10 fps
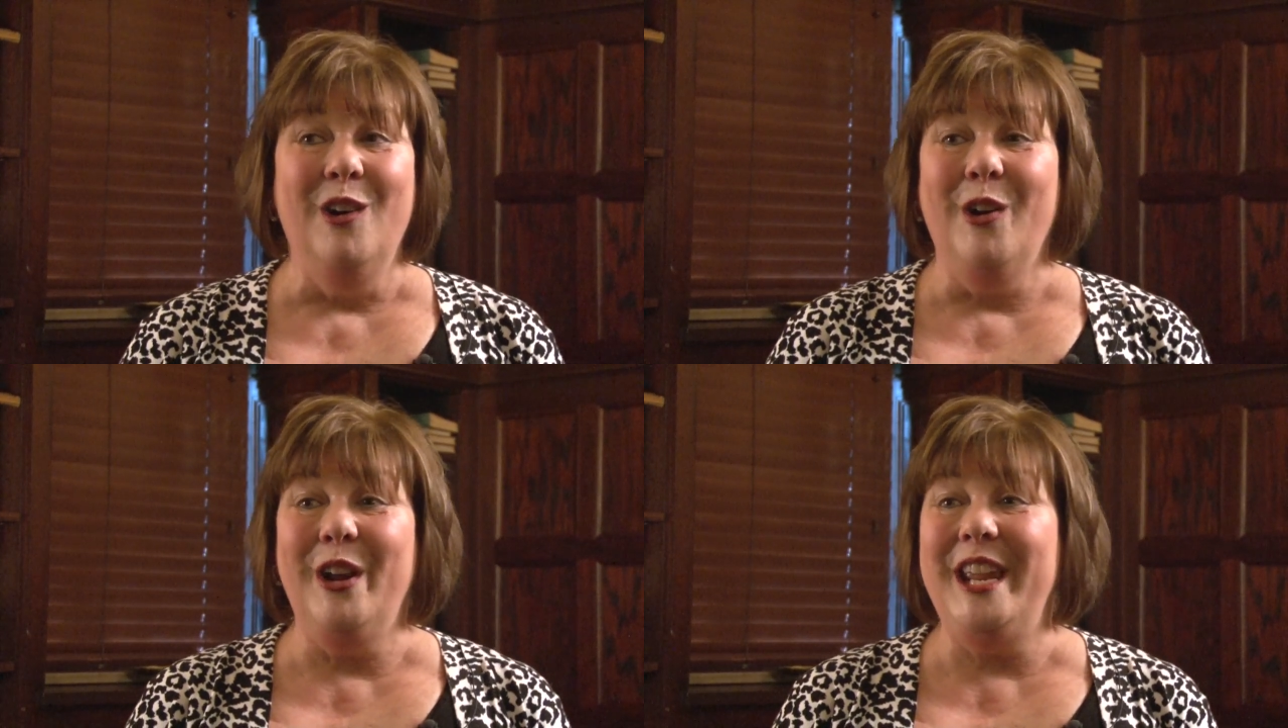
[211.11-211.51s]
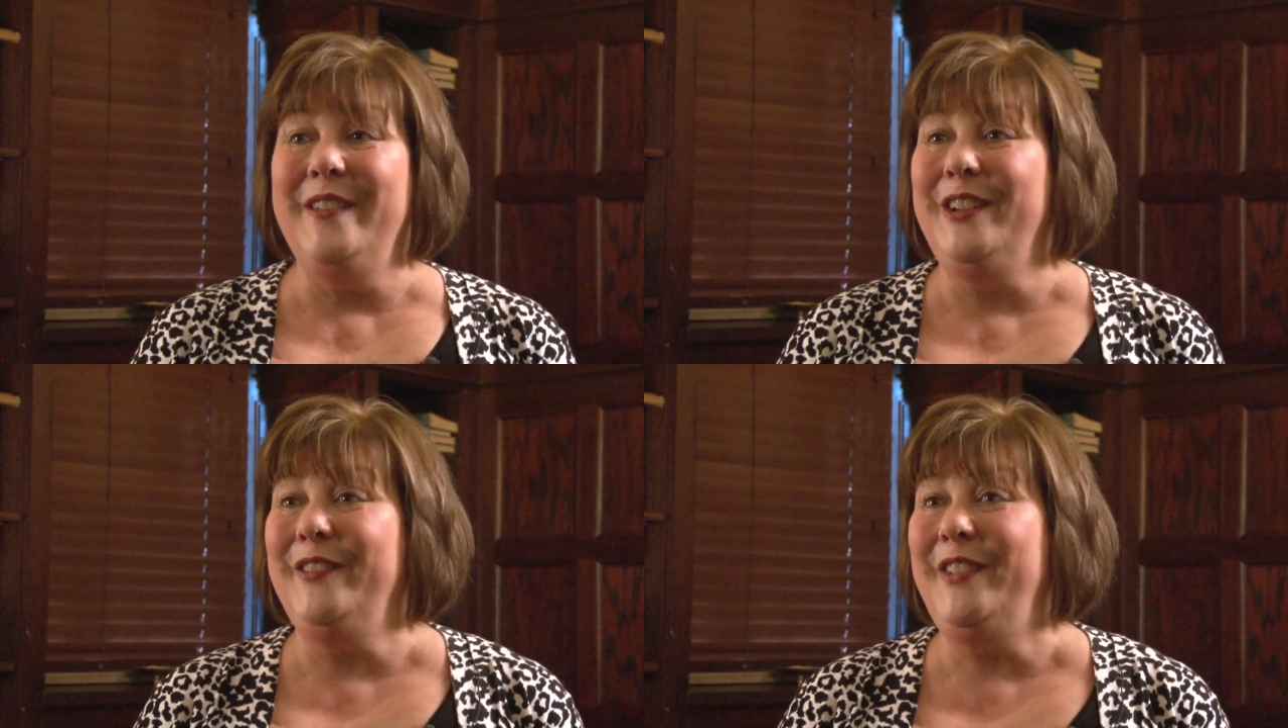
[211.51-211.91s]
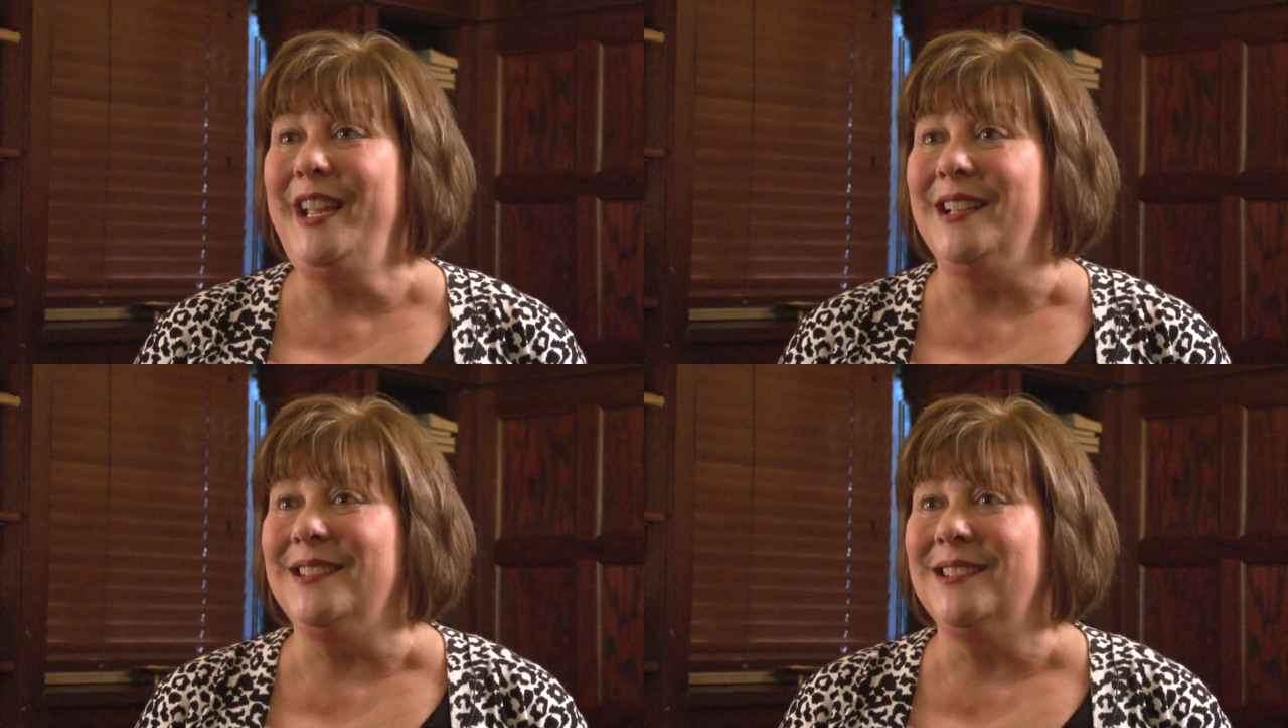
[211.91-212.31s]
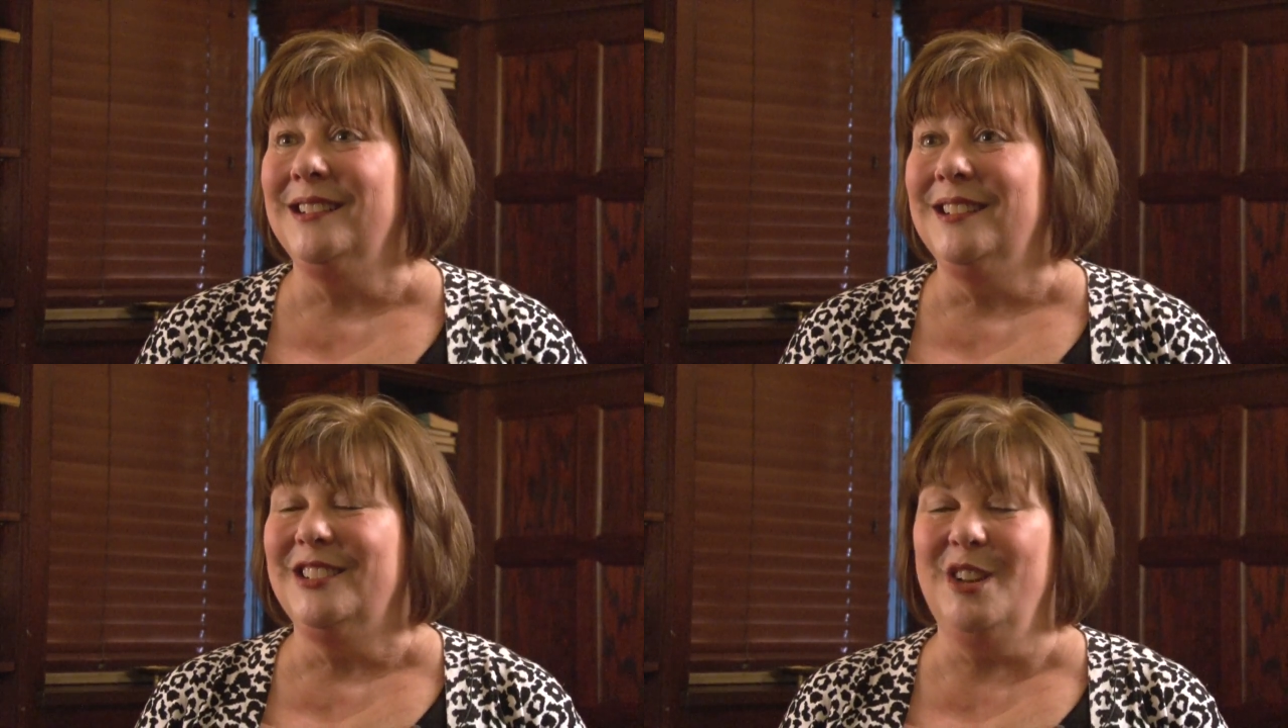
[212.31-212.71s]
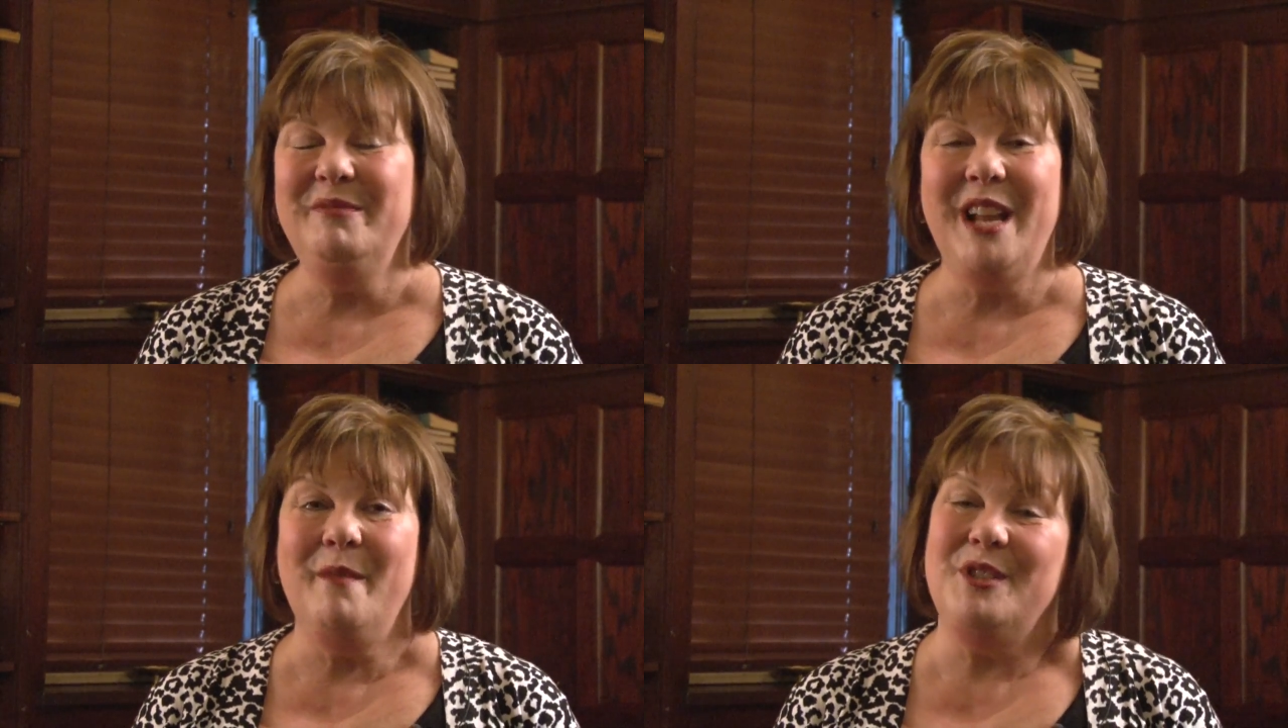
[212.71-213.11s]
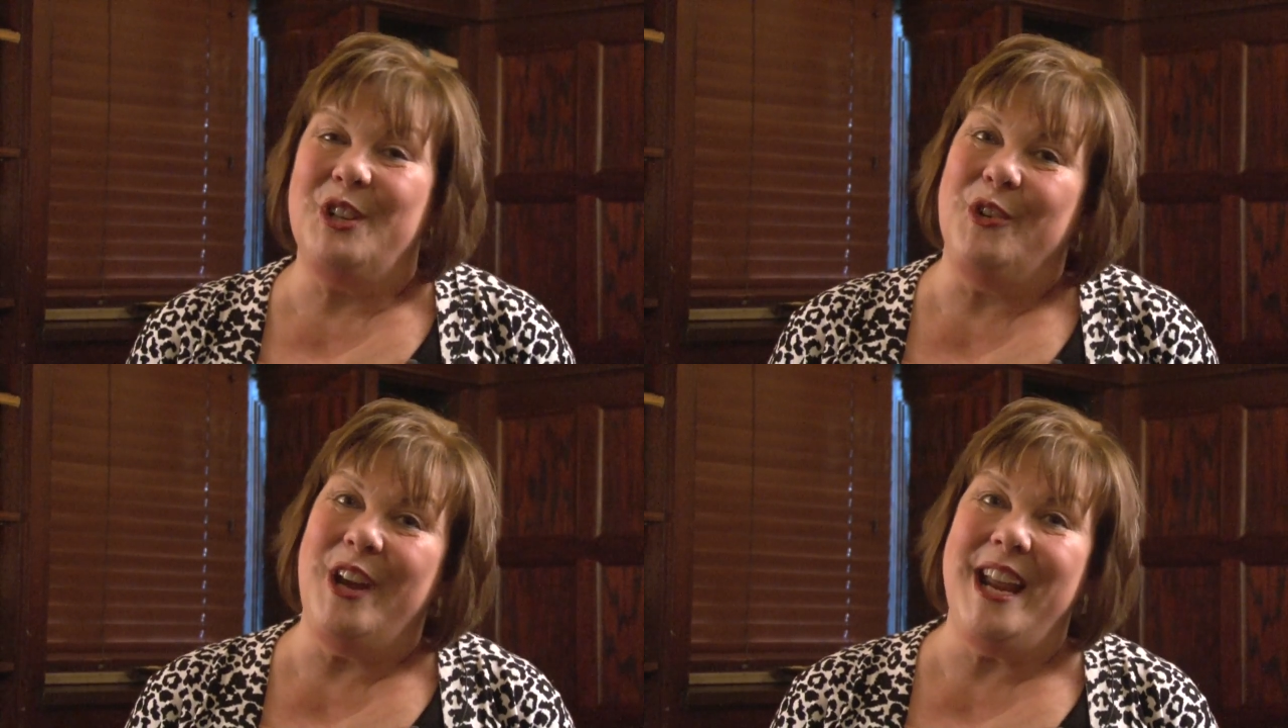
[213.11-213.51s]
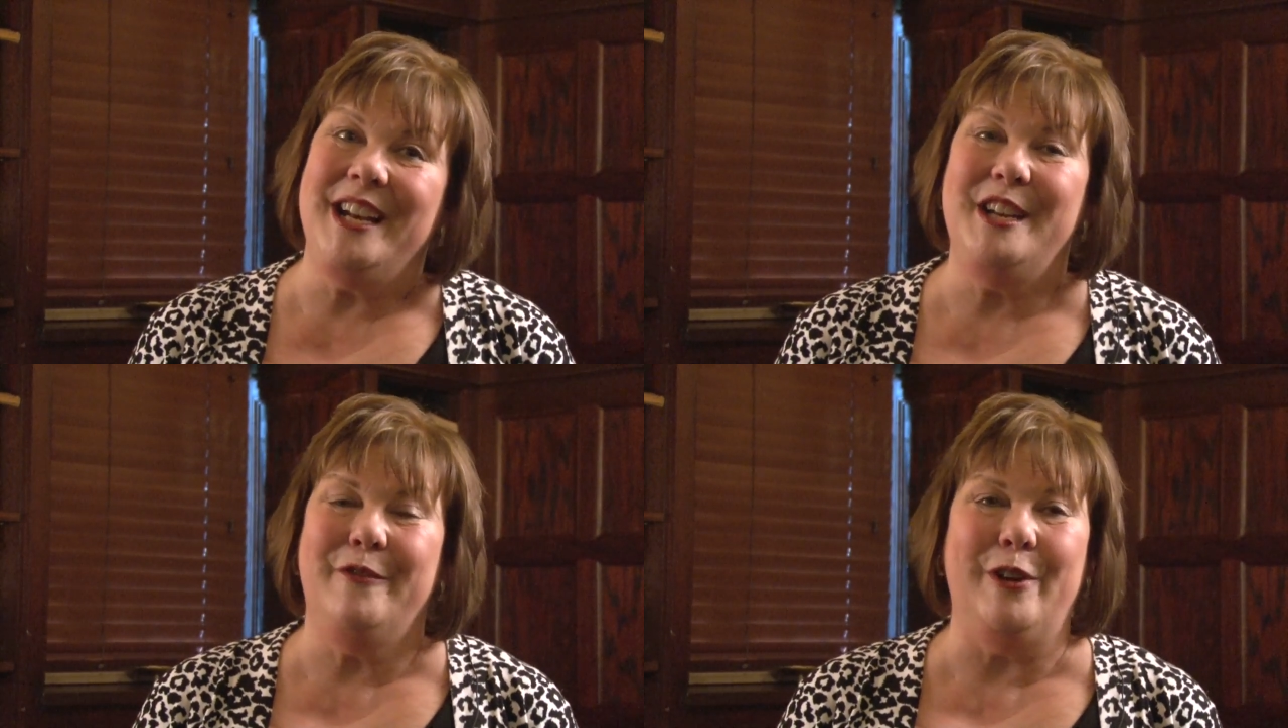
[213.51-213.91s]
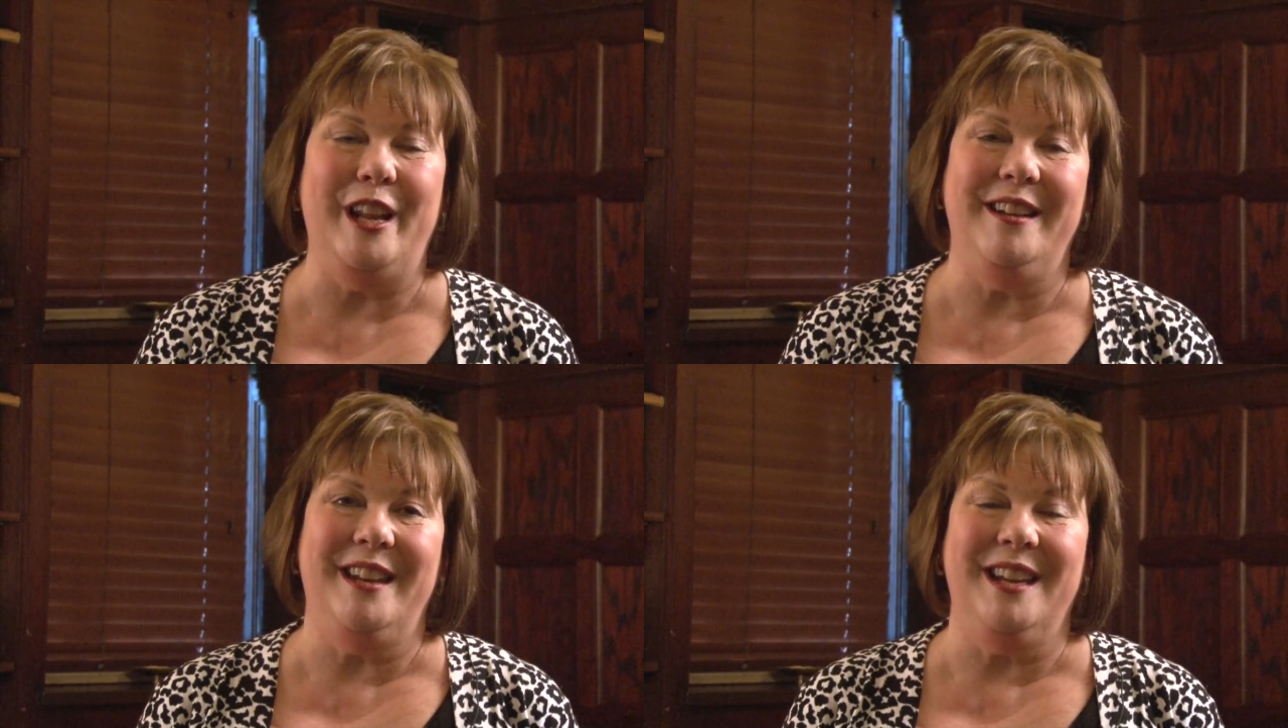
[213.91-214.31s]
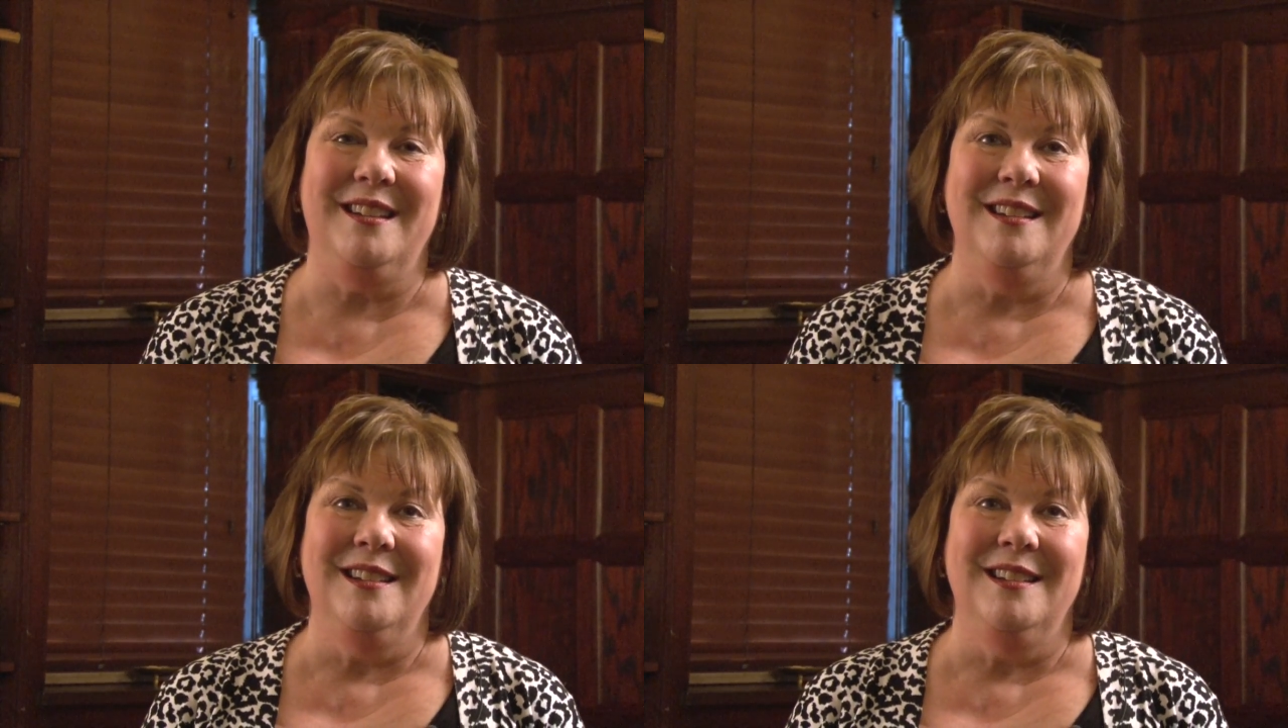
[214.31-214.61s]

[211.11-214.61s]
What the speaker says: or even events, sometimes to create a different ending.